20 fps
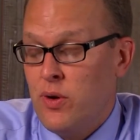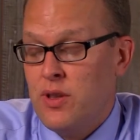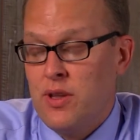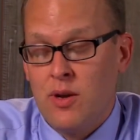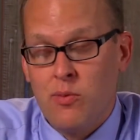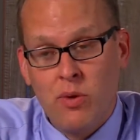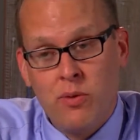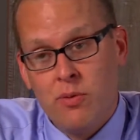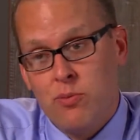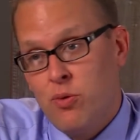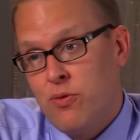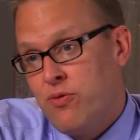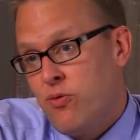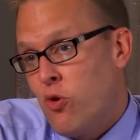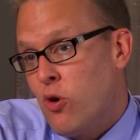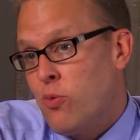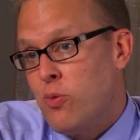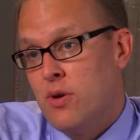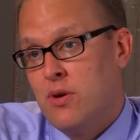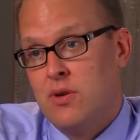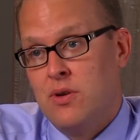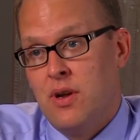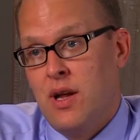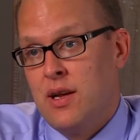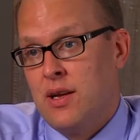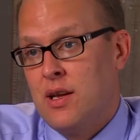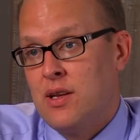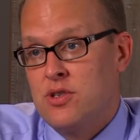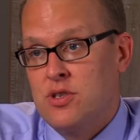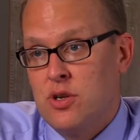and then we would move forward
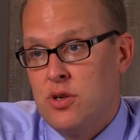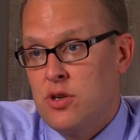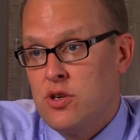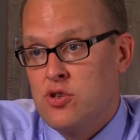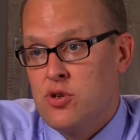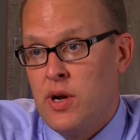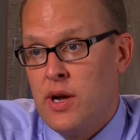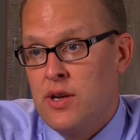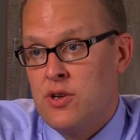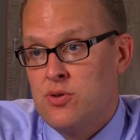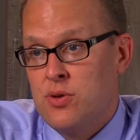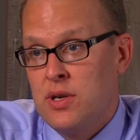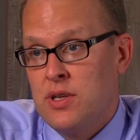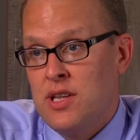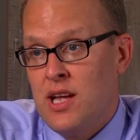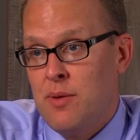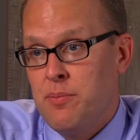and continue to try and treat